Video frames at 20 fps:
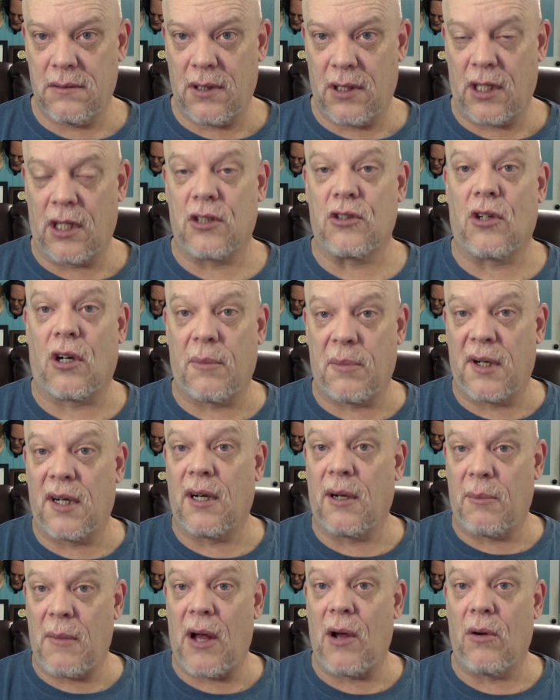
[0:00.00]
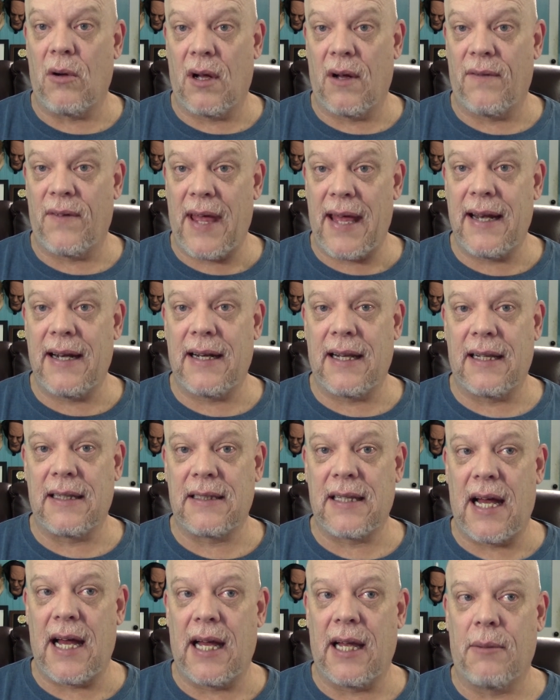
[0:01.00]
an exorbitant amount of
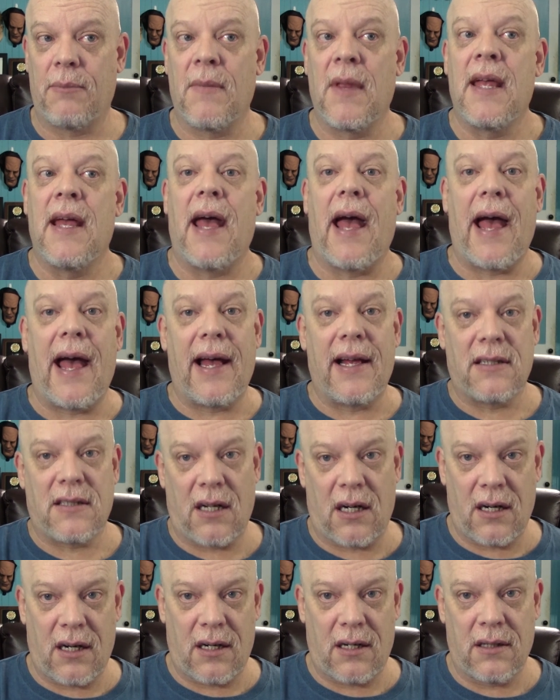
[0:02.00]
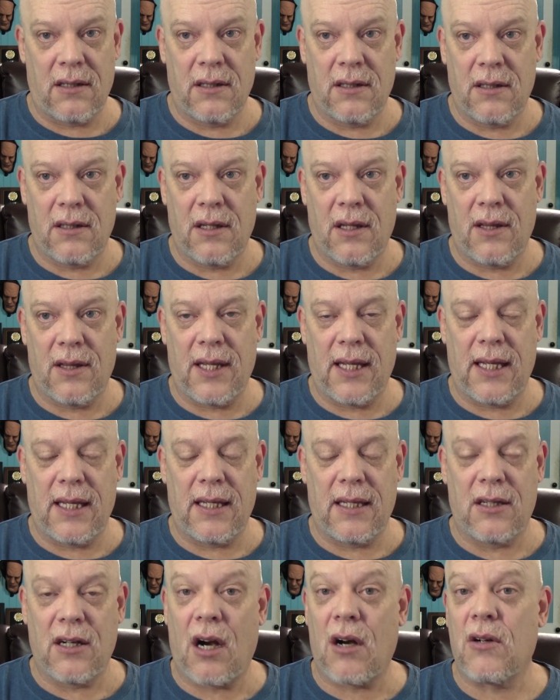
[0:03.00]
editing time, as are
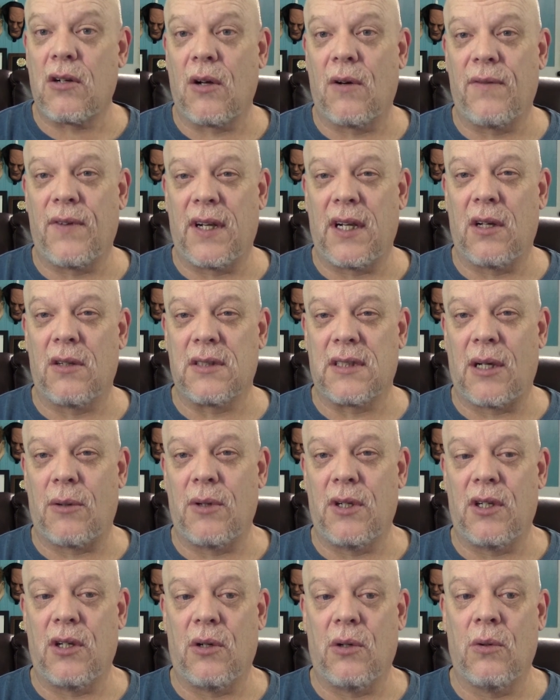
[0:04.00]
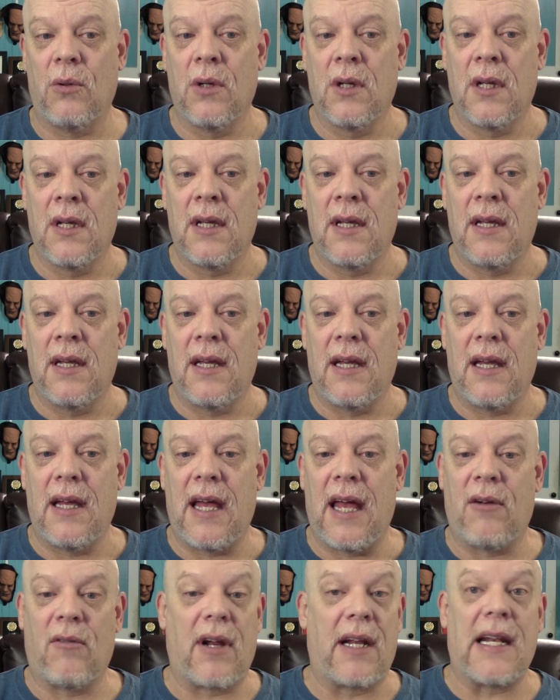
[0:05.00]
the Naruto videos that we do.
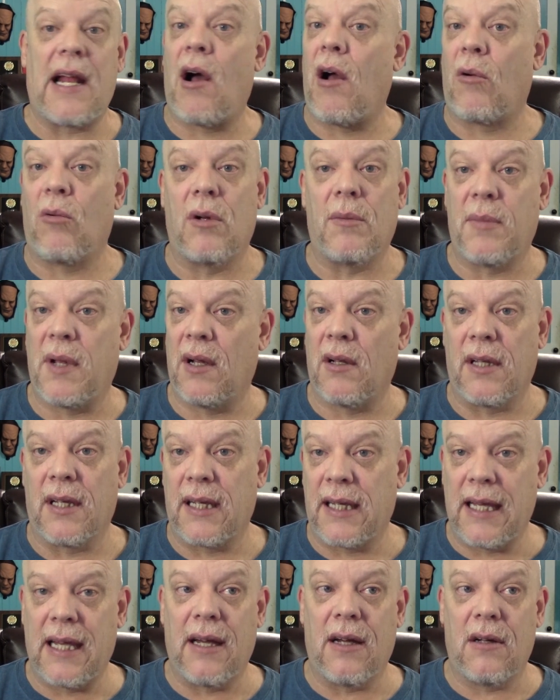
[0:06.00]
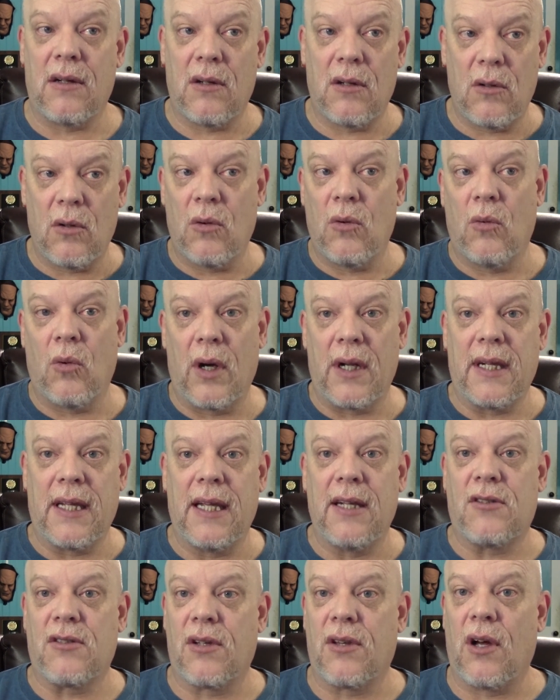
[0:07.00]
And right now, I wouldn't be able to get one
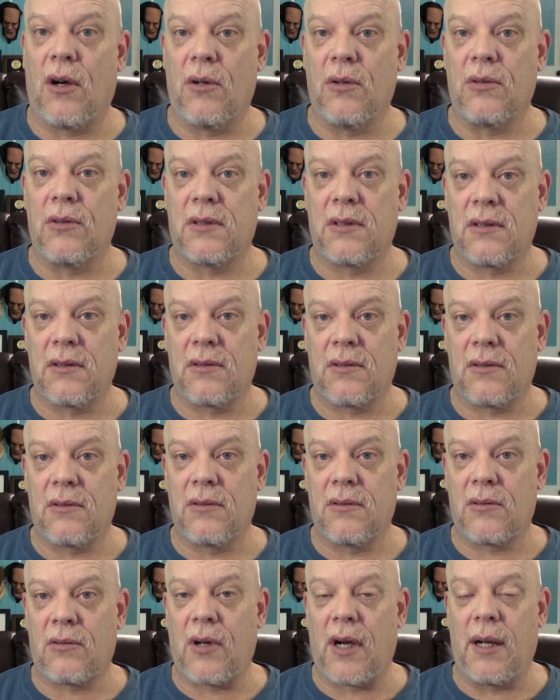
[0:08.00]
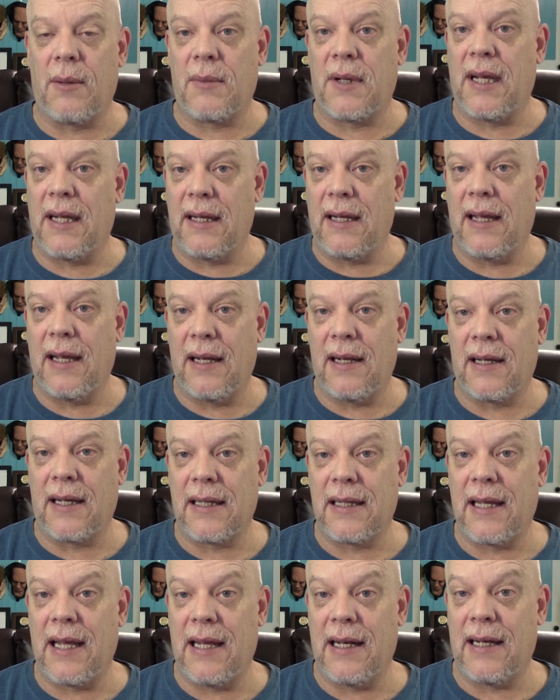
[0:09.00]
each of those crammed in in
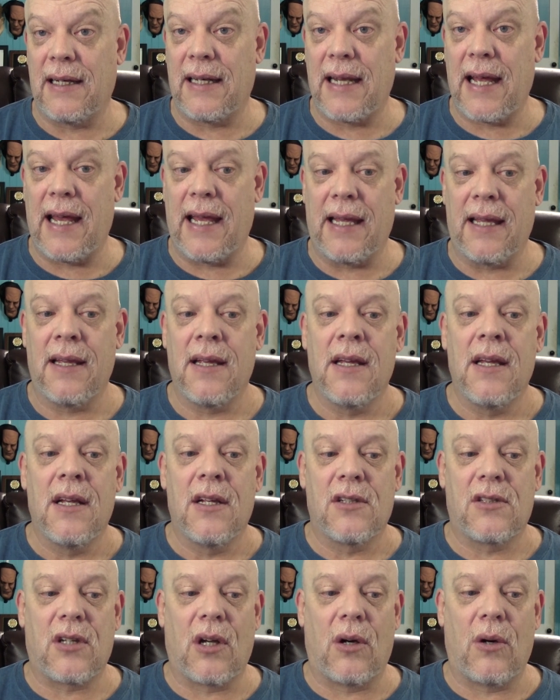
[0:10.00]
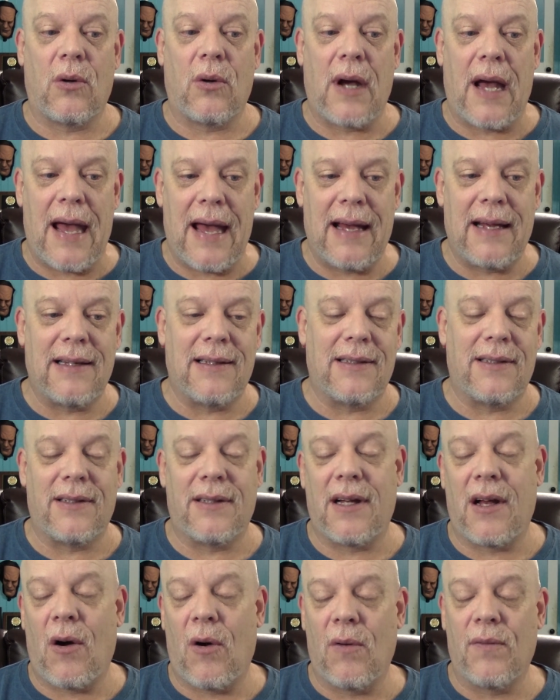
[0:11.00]
a, in a day. So at, uh,
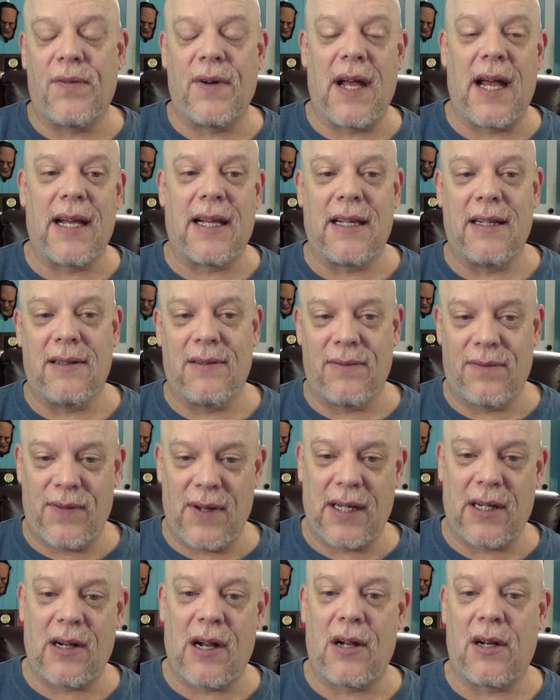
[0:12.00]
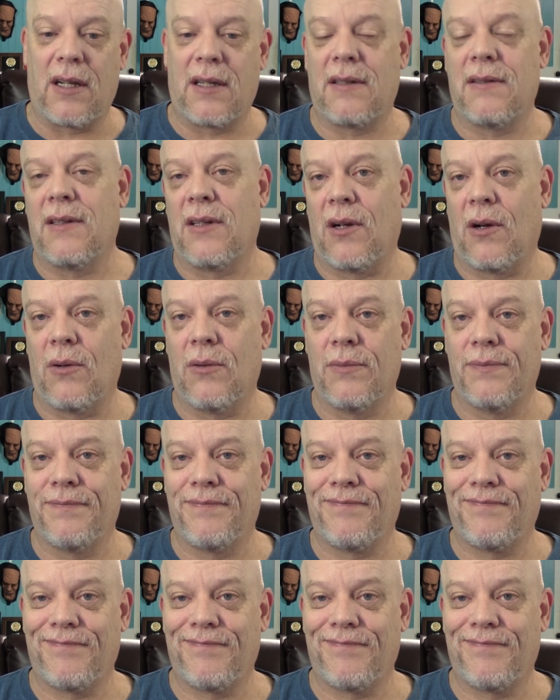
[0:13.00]
hopefully, I can figure out, a, you know,